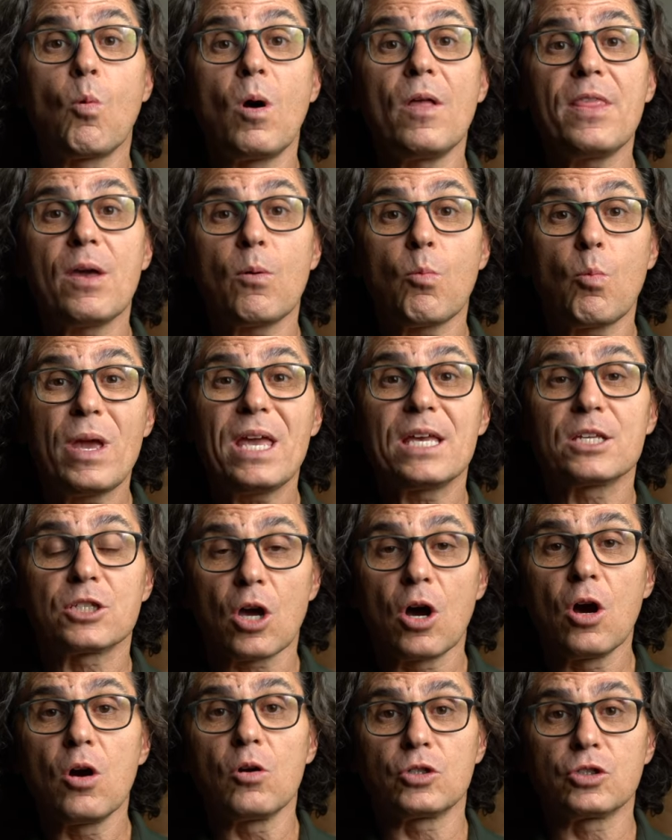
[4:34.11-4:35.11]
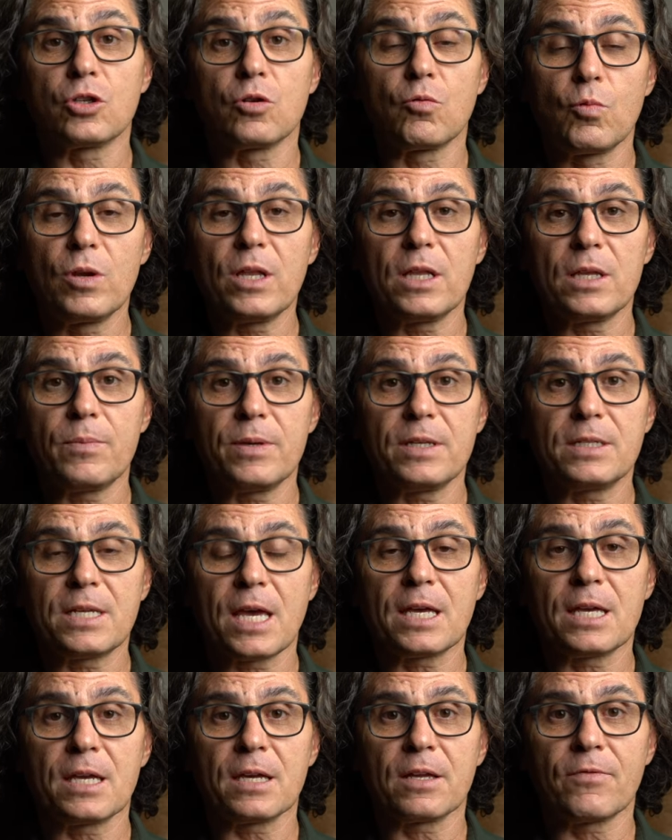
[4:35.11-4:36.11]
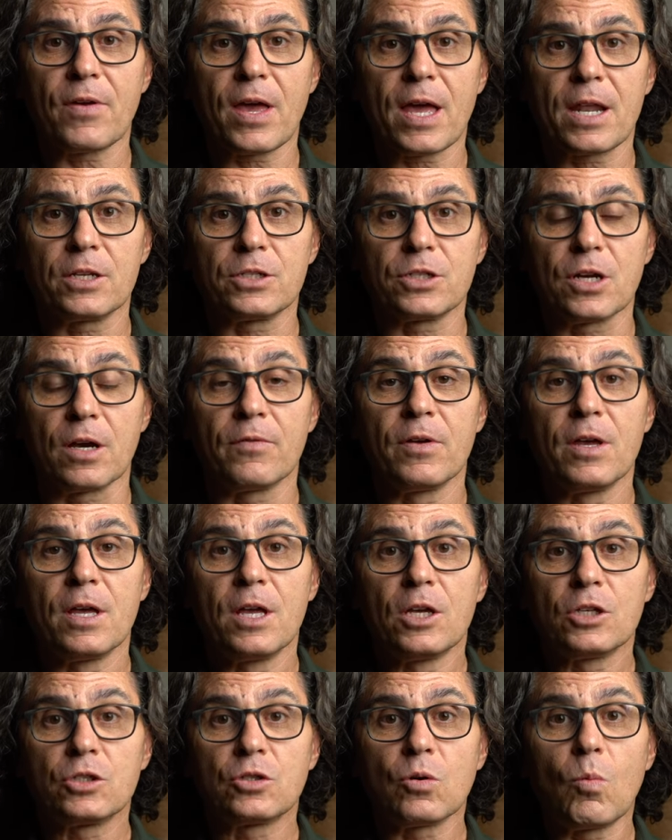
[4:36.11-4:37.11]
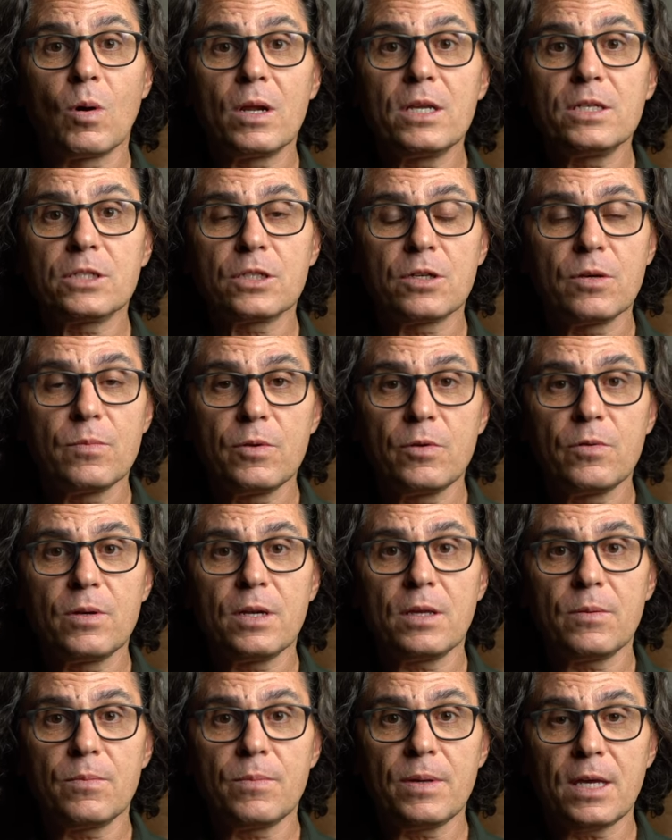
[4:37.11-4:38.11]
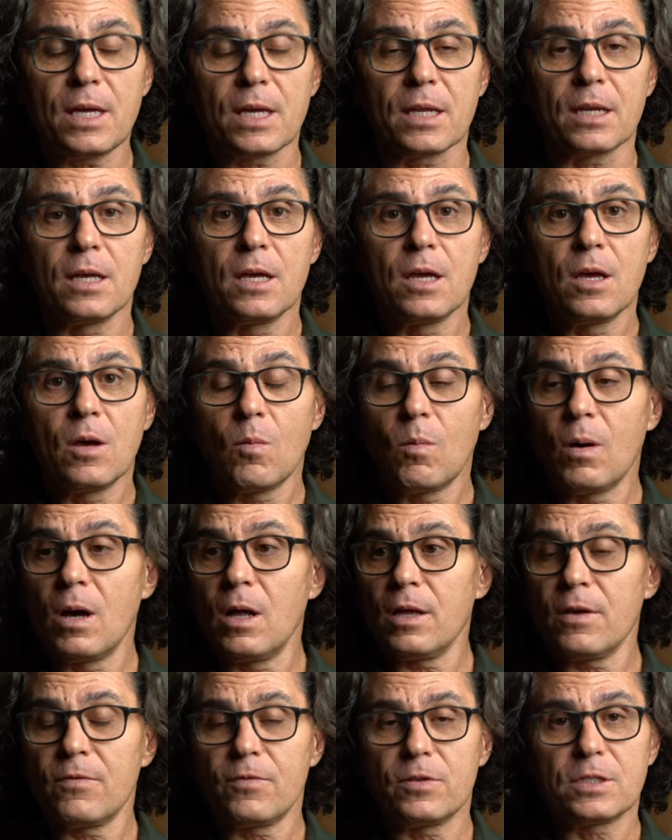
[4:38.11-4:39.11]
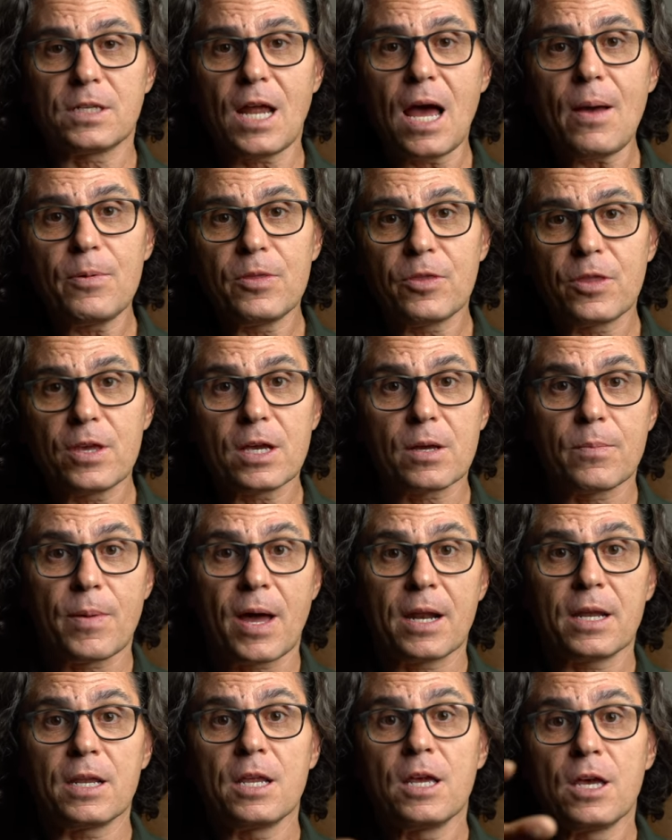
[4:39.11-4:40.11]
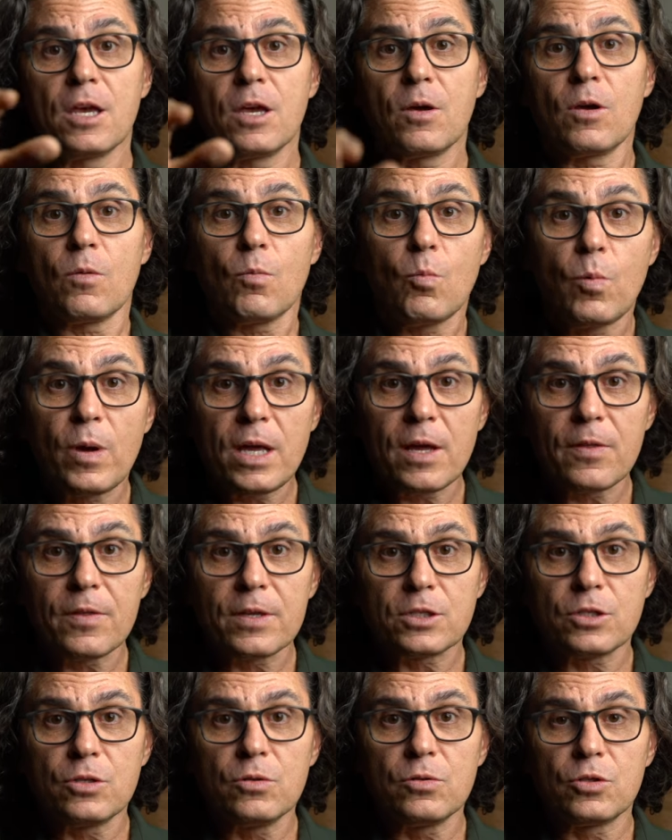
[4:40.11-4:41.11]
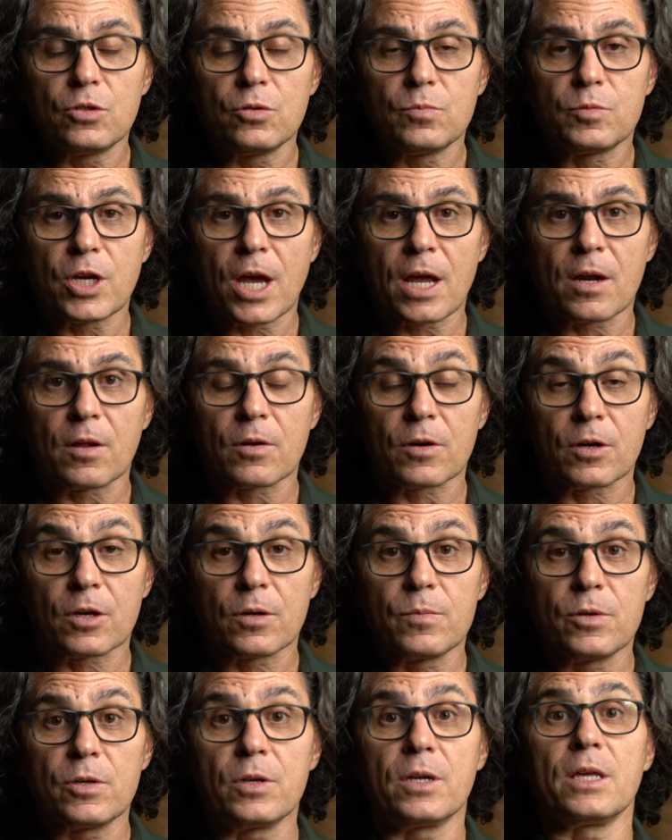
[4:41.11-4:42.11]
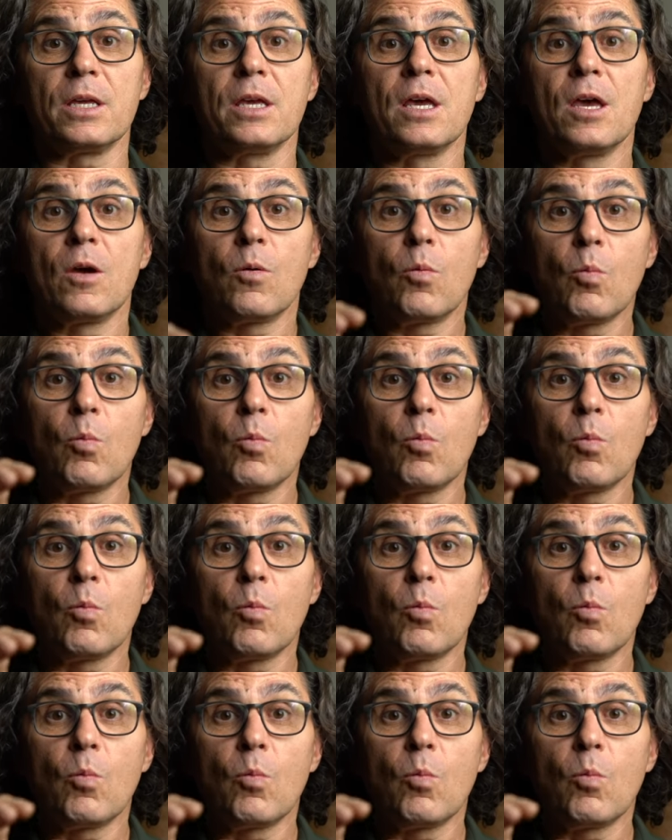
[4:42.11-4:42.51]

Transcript: and one that we as hosts should really be taking advantage of. So, what does community mean? Well, if you stop and think about it, we on this YouTube channel are a community.